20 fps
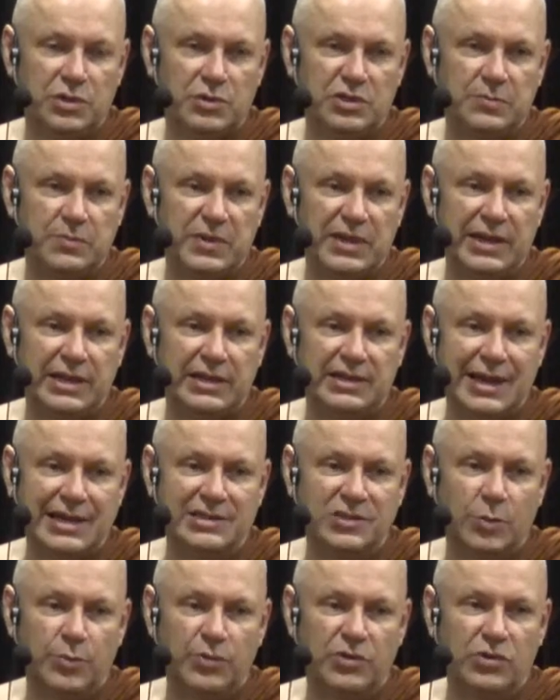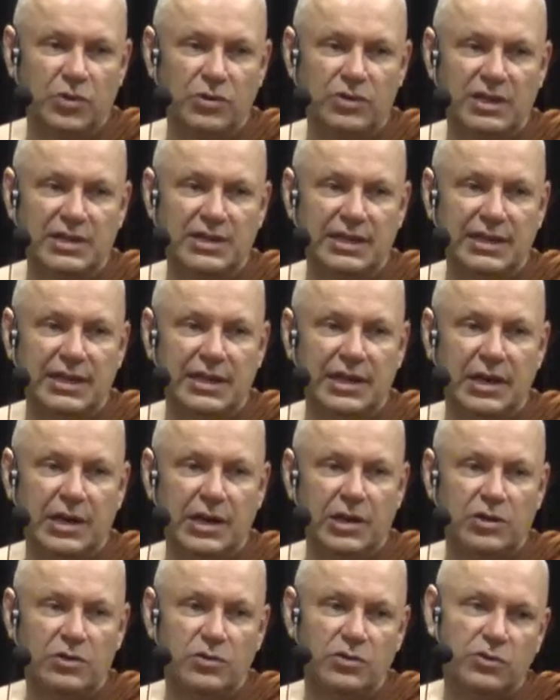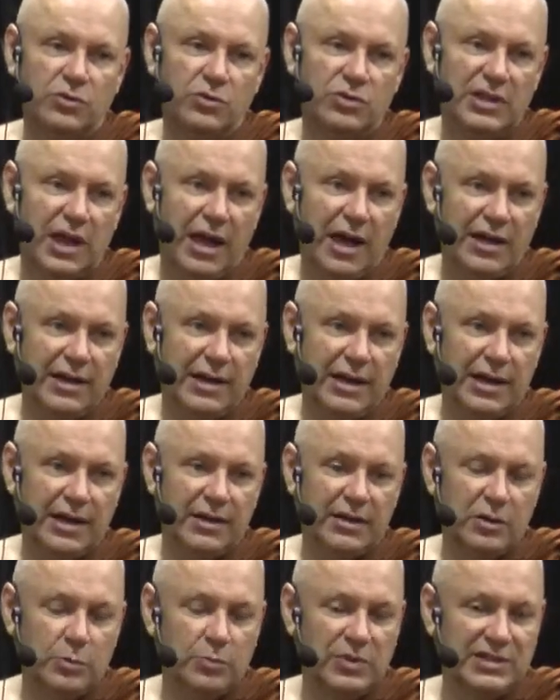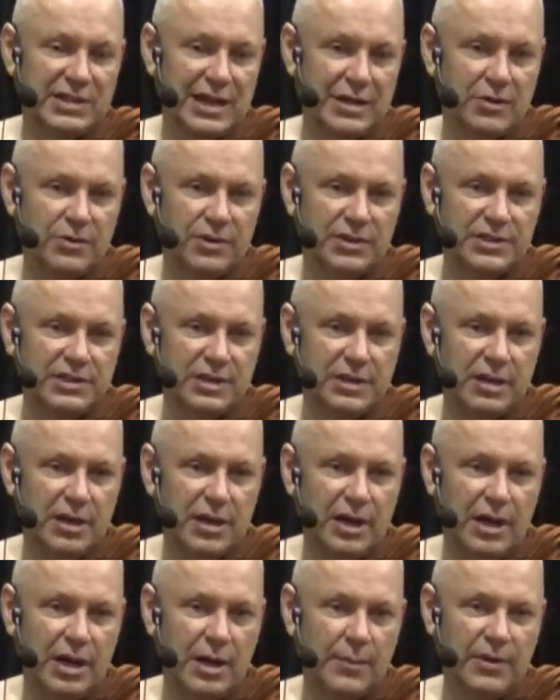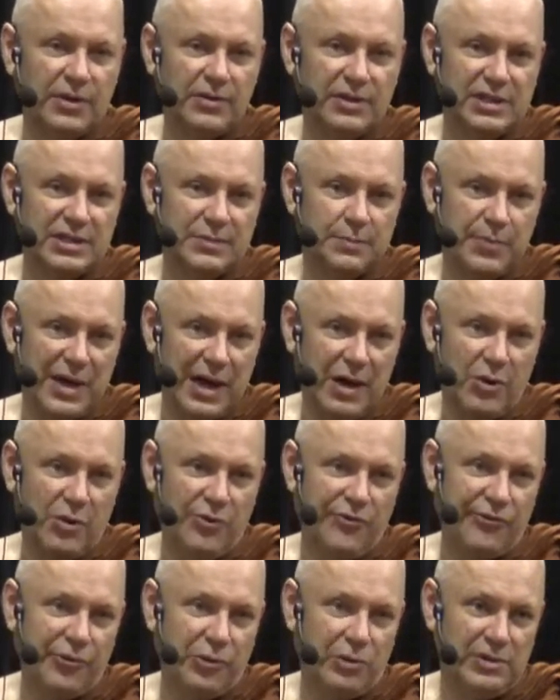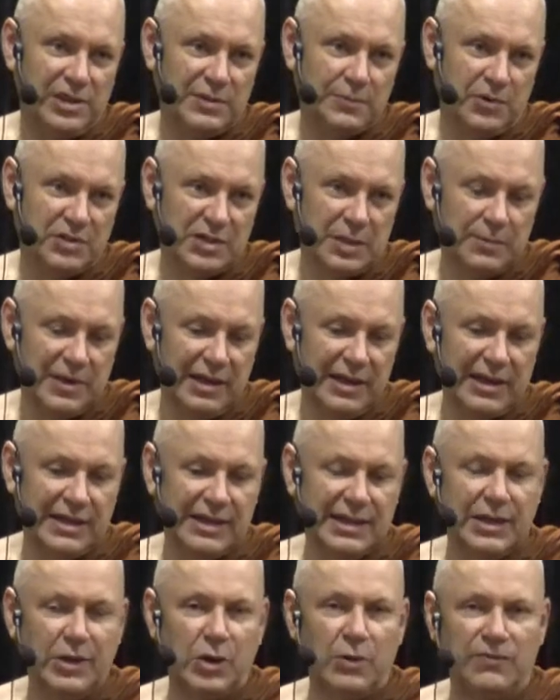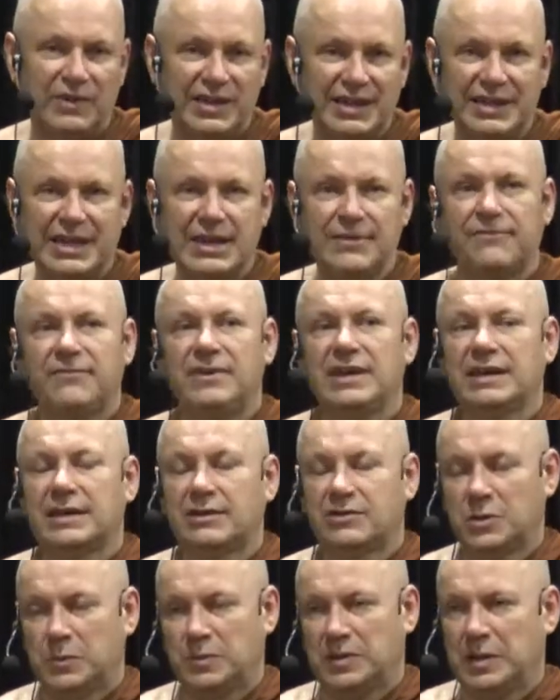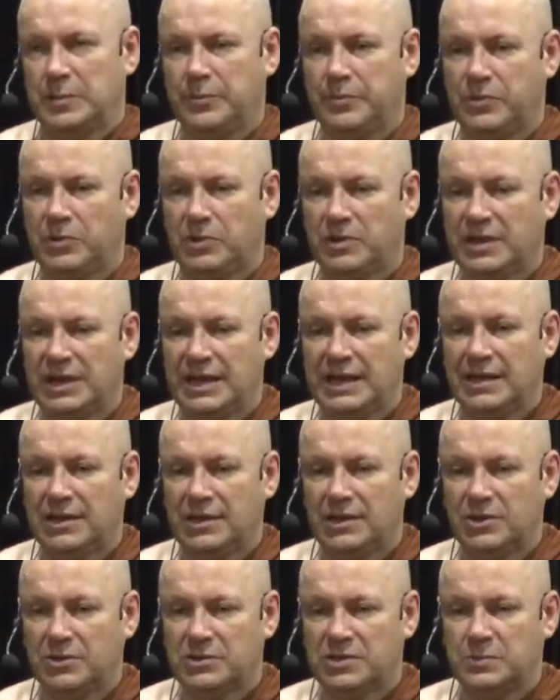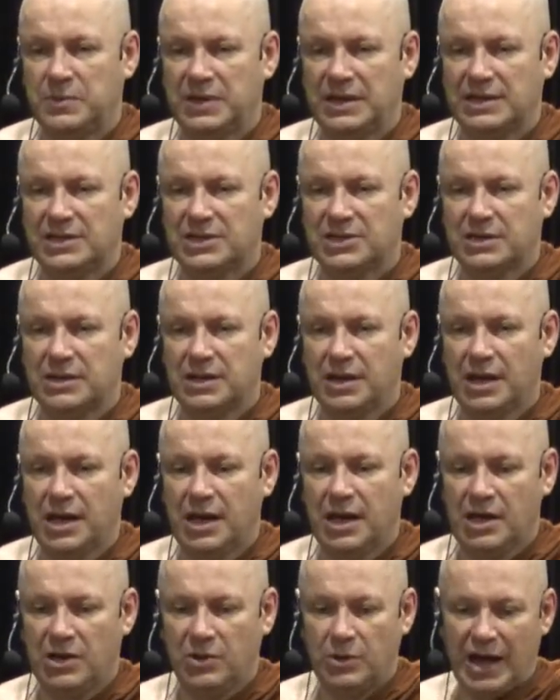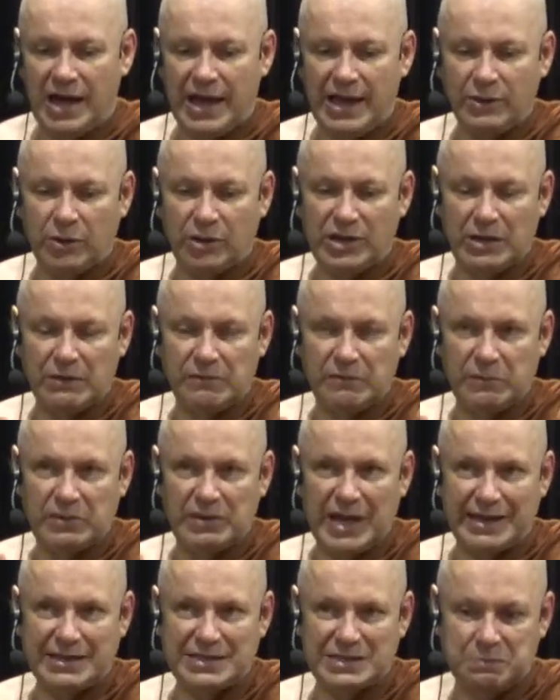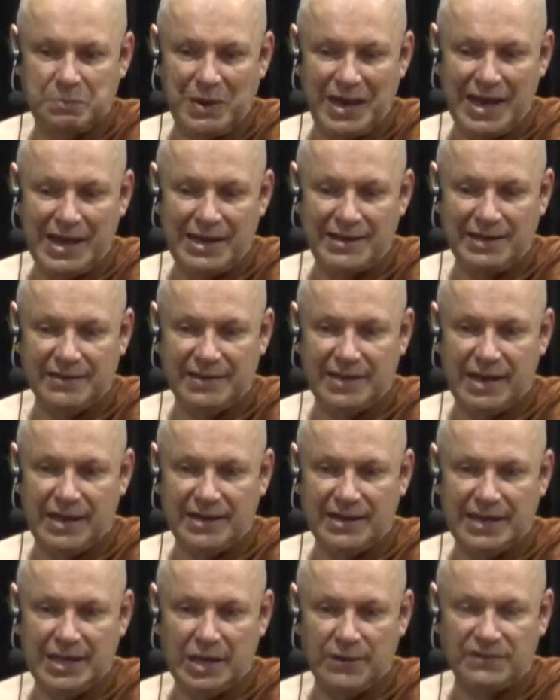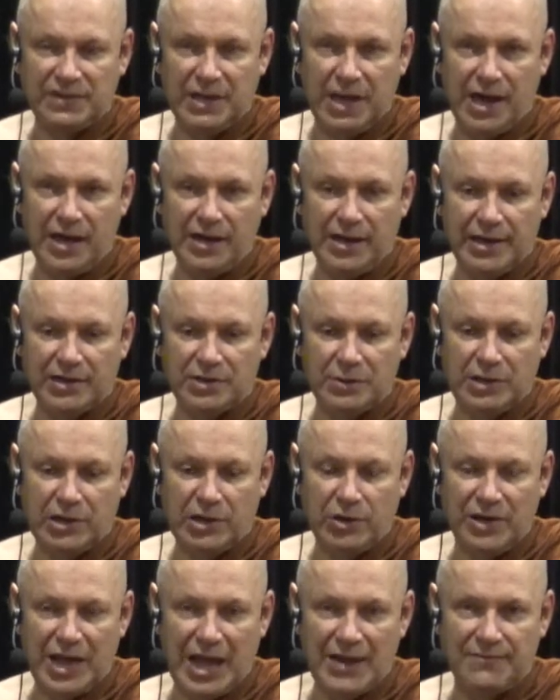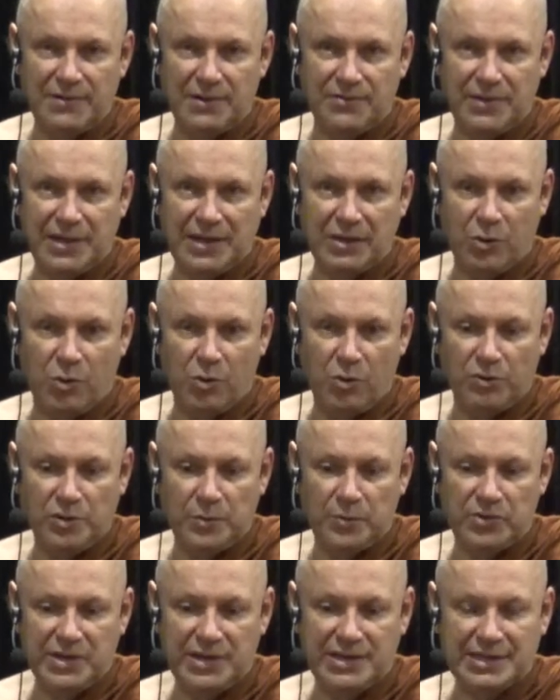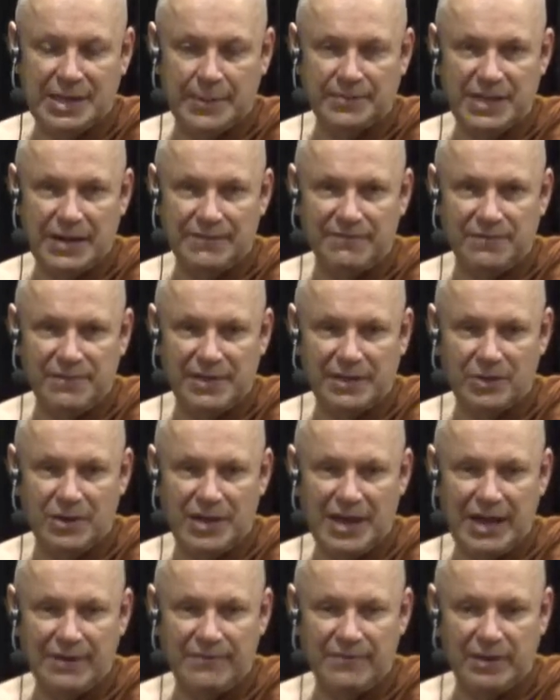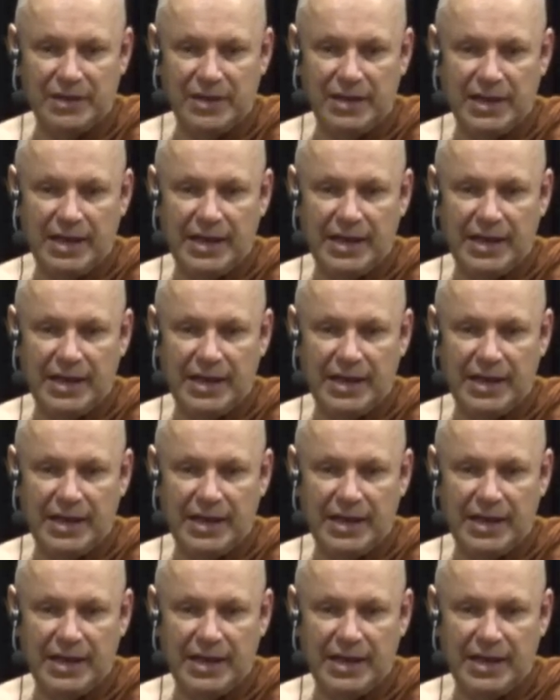your speech as an opportunity to do dana, to be generous. Uh, because it's powerful, this possibility of giving to people in your speech. You're, you're kind of expanding the idea of dana to include everything, all the precepts, everything you have.